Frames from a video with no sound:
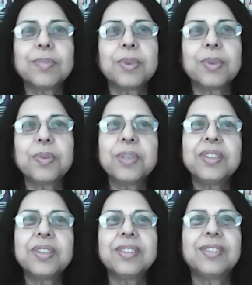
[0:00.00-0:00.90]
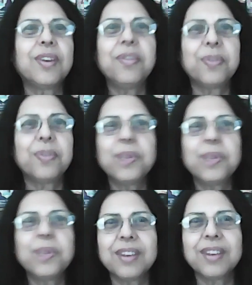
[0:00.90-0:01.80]
but which
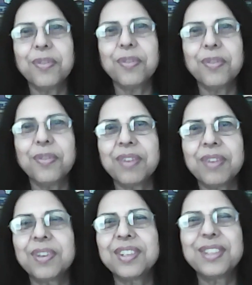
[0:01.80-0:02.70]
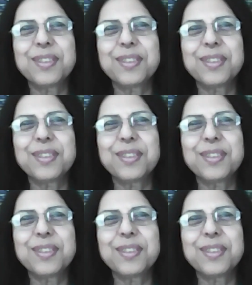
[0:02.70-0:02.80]
are your favorite versions?